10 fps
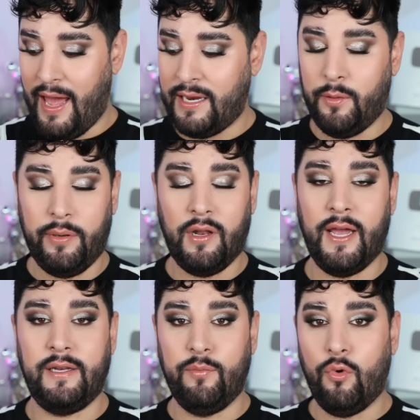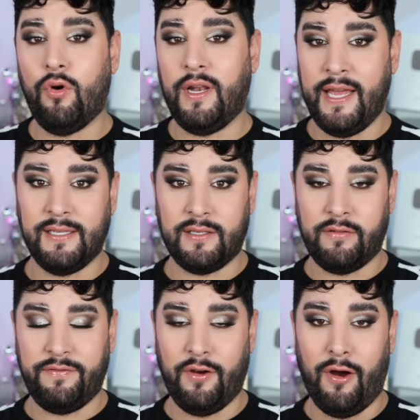And applied more layers
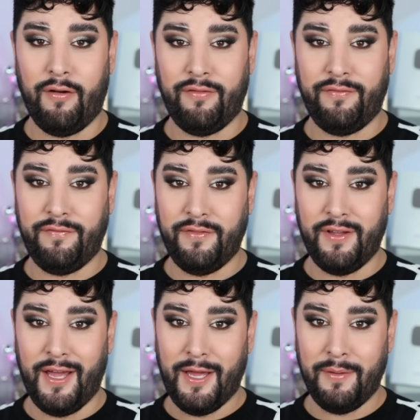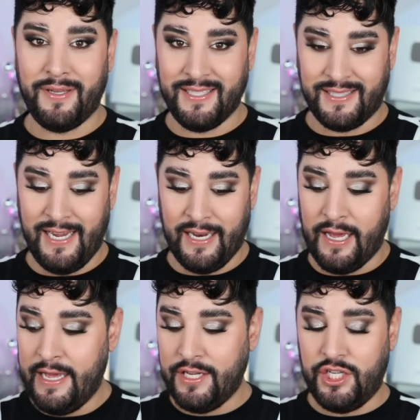of concealer.
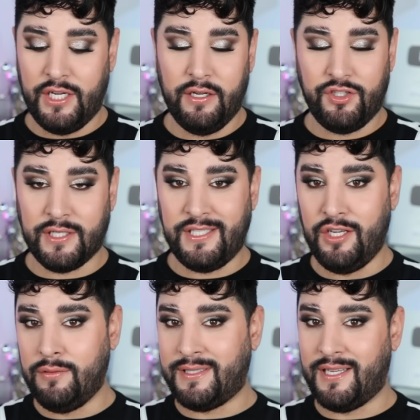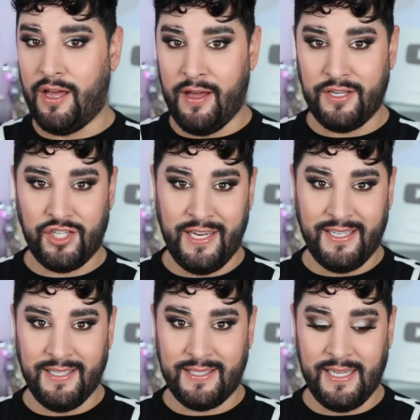She could have just used her shade
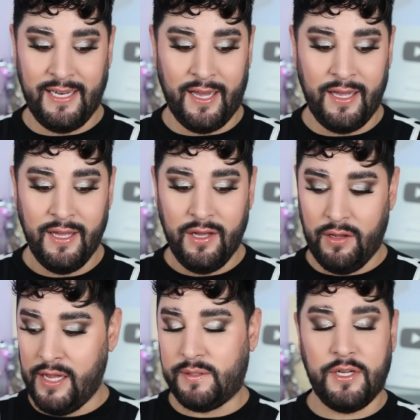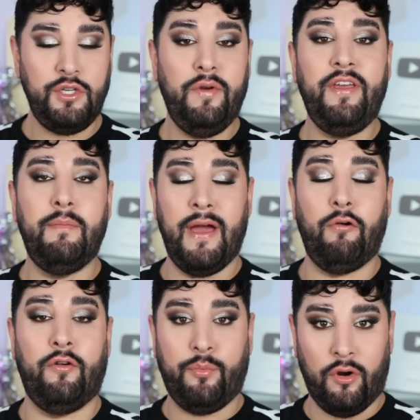concealer, especially with the
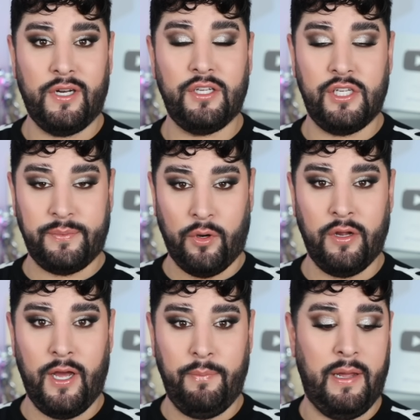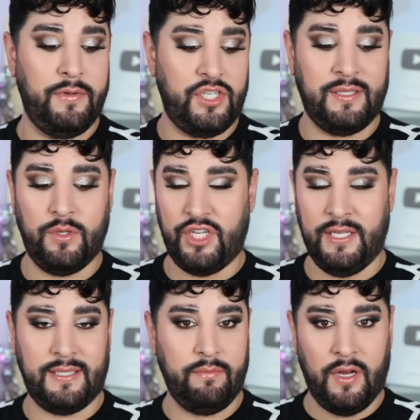amount of product she's put on her blemishes, which
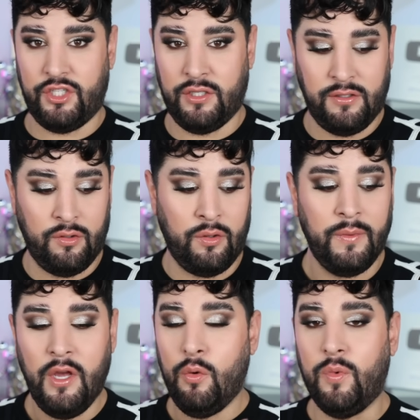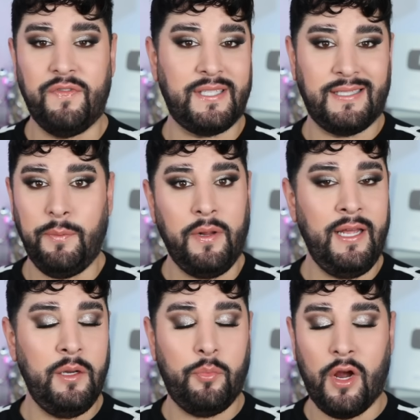isn't much at all, with a
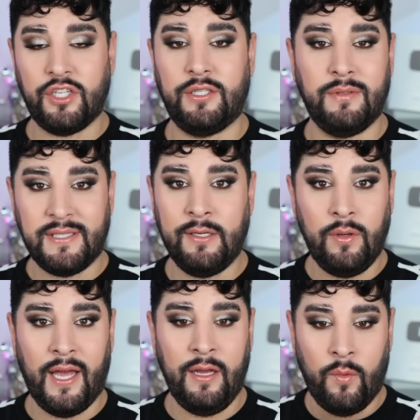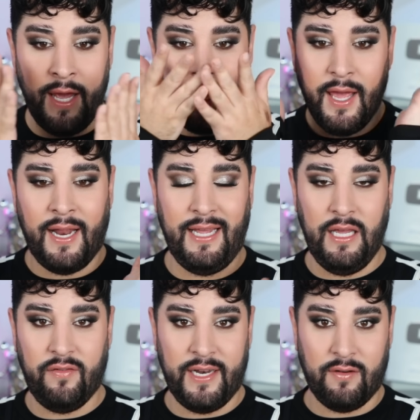stippling brush so it's still lightweight and
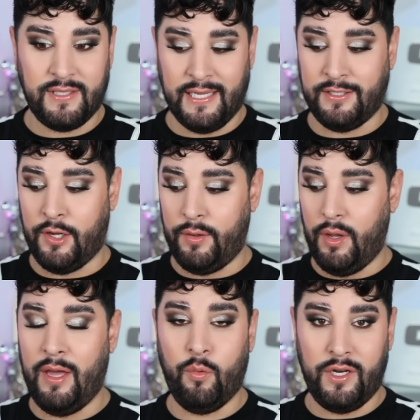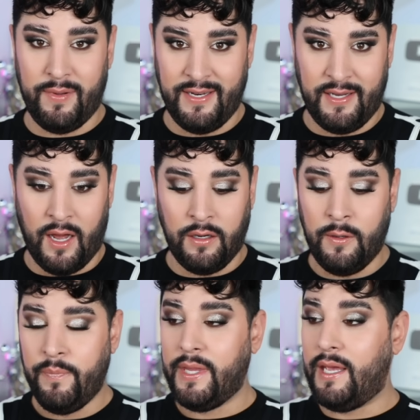evened out the skin tone. It would have been done.
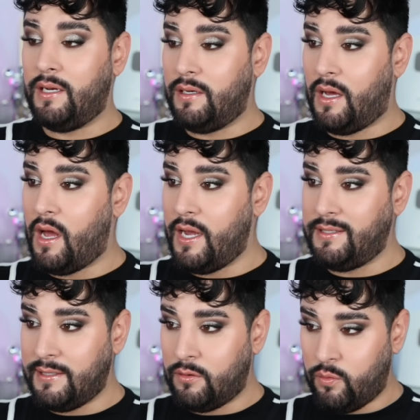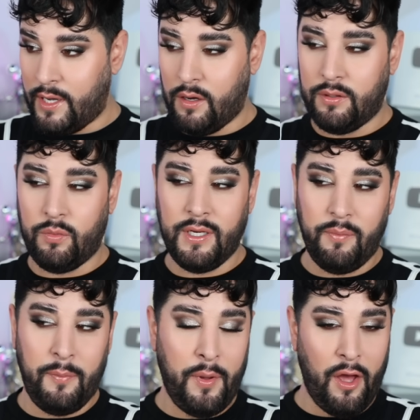In an ideal world, wouldn't it
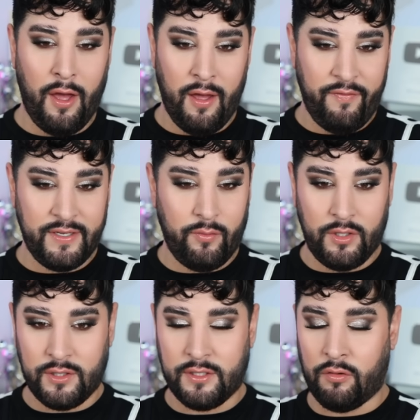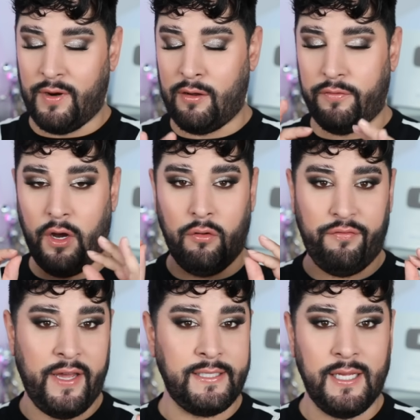be perfect if we can just go around the whole
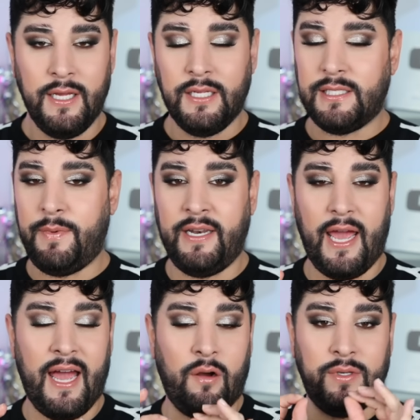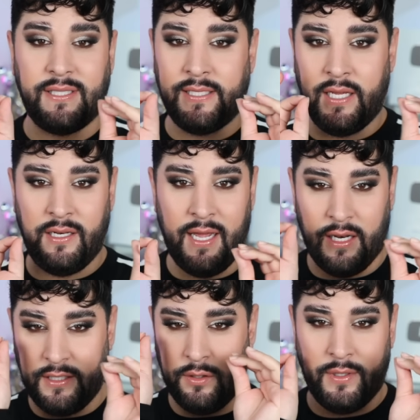face, spend hours sitting there
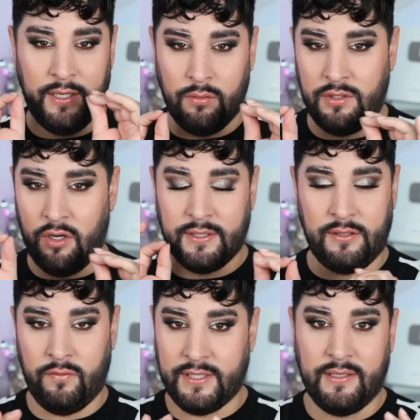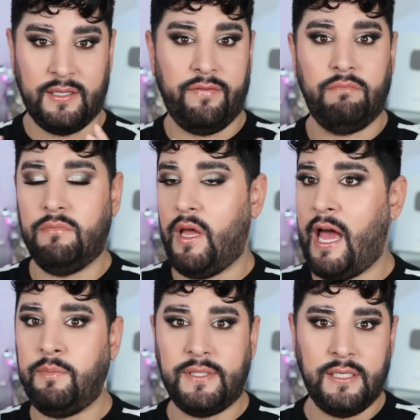like doing little dots and all this kind of stuff?
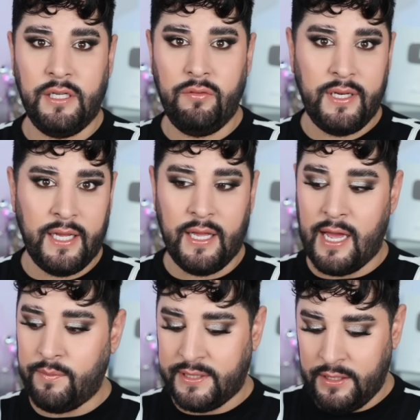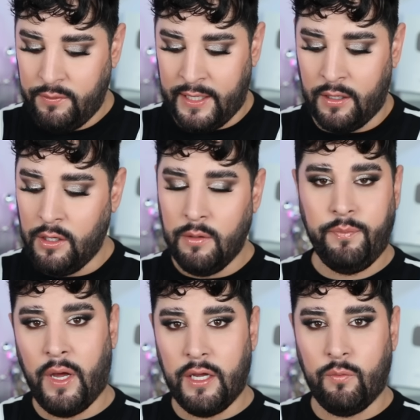Absolutely, absolutely.
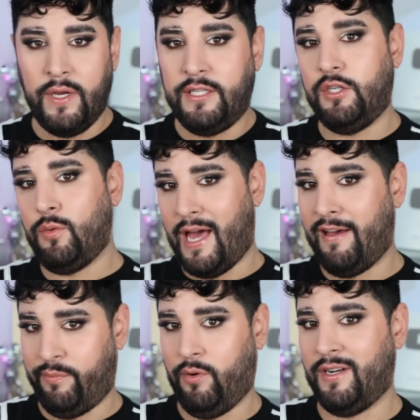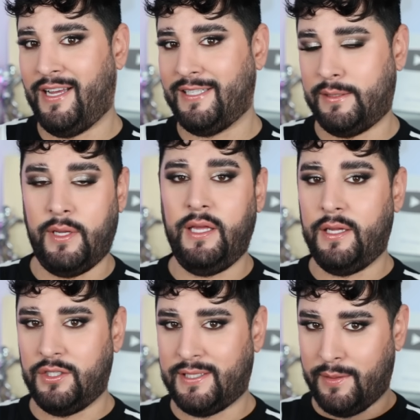But we do have products where you
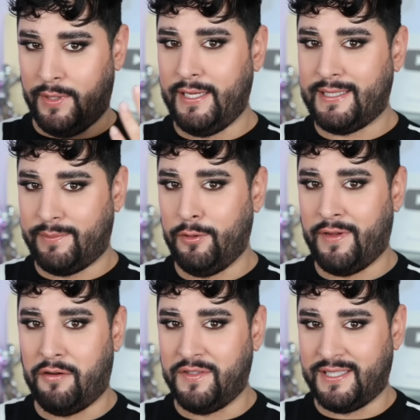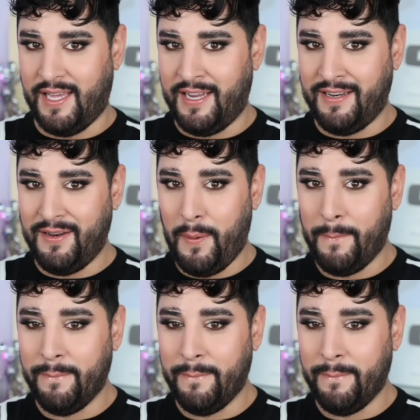can just completely smooth out the skin.